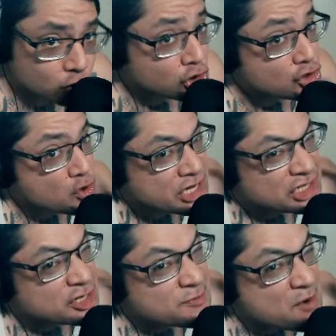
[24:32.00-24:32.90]
going to do it
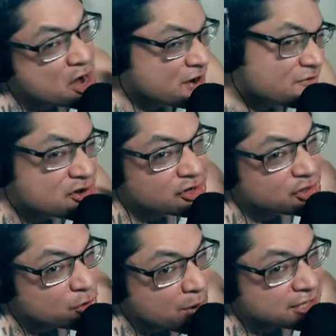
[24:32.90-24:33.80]
smart, if you're going to
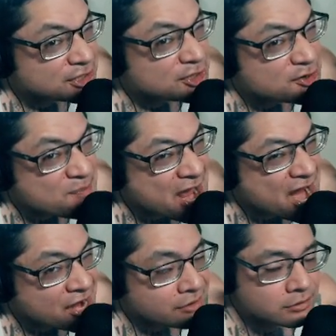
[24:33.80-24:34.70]
train smart,